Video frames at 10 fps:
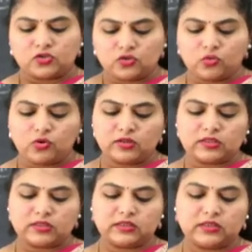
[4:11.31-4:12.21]
So what
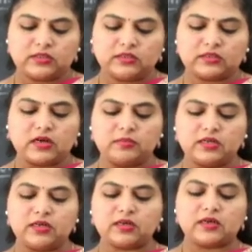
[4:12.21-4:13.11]
they did,
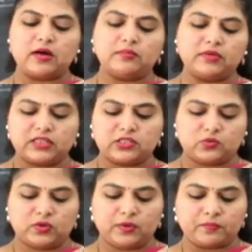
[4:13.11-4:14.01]
Kamala, come, let's
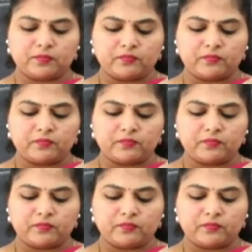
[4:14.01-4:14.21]
sweep.